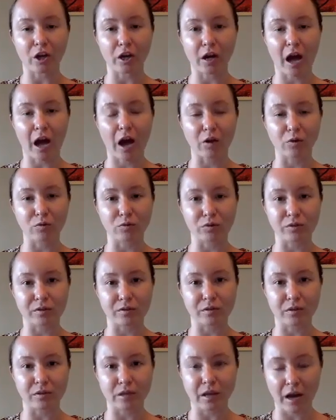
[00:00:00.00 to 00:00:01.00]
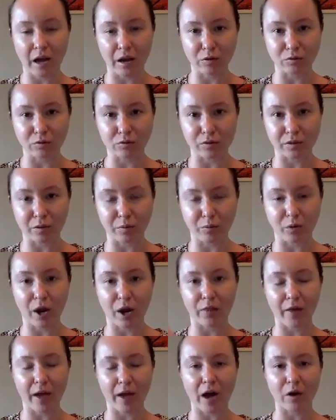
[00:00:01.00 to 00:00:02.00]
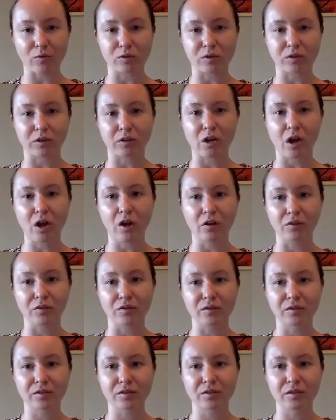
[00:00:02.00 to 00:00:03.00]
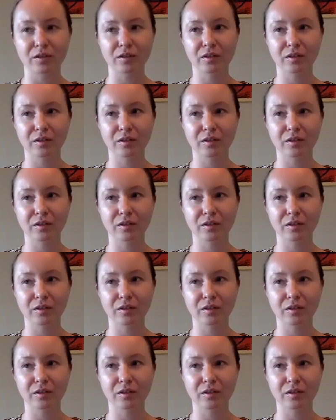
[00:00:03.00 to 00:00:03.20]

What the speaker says: how's the breath, how's the lungs.